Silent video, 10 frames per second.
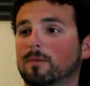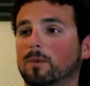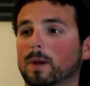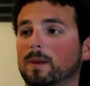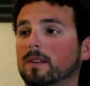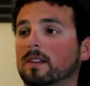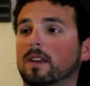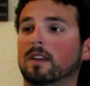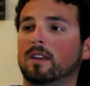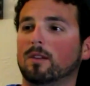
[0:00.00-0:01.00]
What?
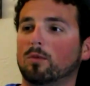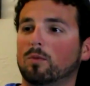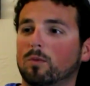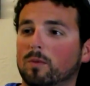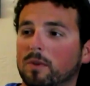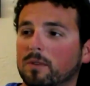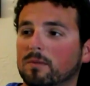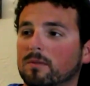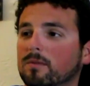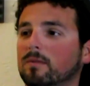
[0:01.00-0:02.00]
You
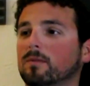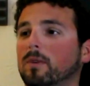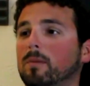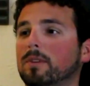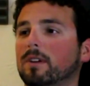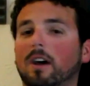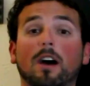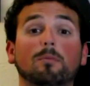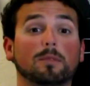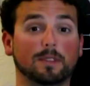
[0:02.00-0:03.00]
wrap it
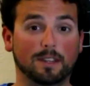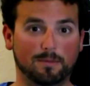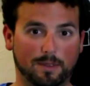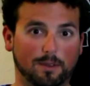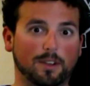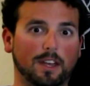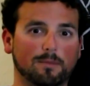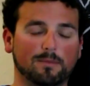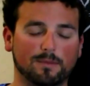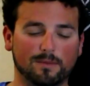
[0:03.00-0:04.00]
up? Yep, okay.
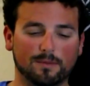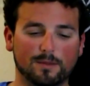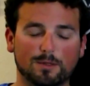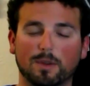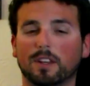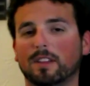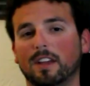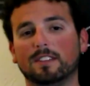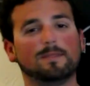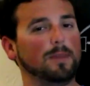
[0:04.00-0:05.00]
Speaking of
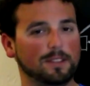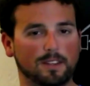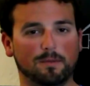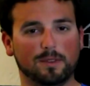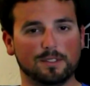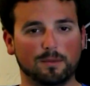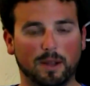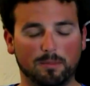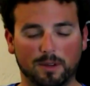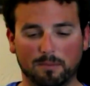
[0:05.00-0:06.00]
that, it's about time for us to
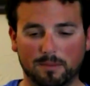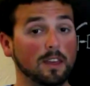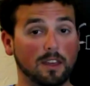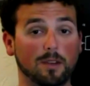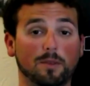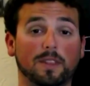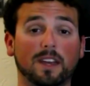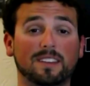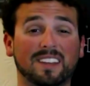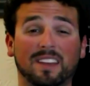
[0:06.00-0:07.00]
wrap up. And with
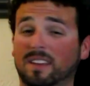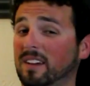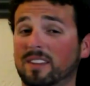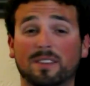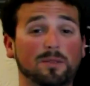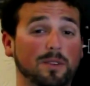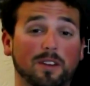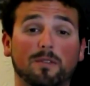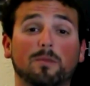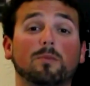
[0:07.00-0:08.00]
that, I think we
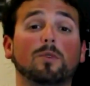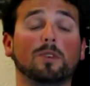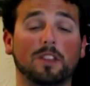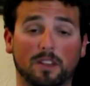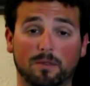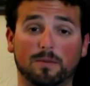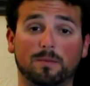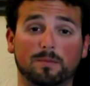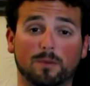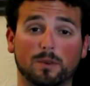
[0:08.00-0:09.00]
covered more than
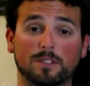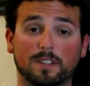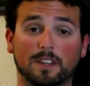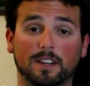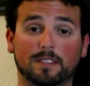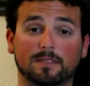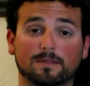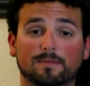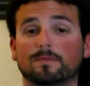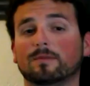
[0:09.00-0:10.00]
enough for tonight.
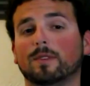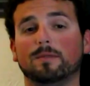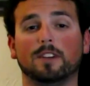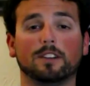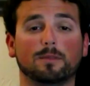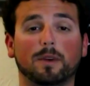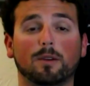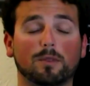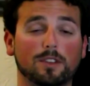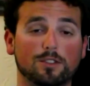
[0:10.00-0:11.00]
We've talked
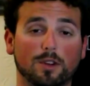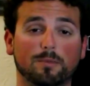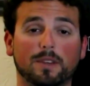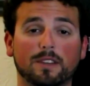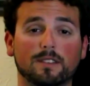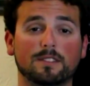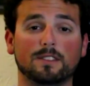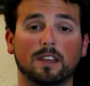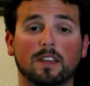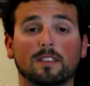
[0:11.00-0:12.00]
about what a trope
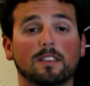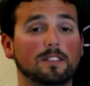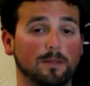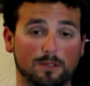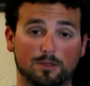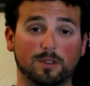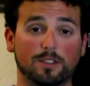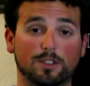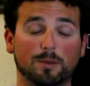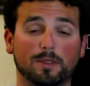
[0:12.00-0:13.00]
is, the difference between
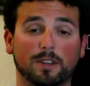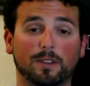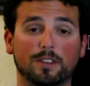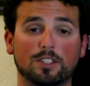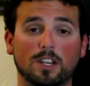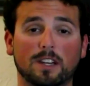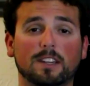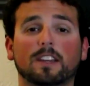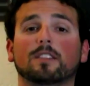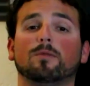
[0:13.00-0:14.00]
a trope and a
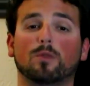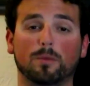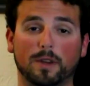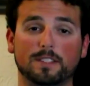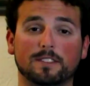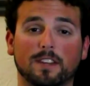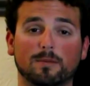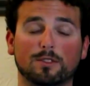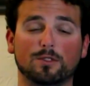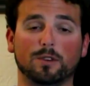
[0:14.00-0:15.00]
cliche, and the 4 basic
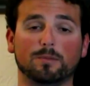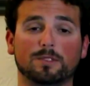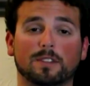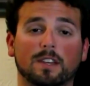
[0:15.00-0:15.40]
types of tropes.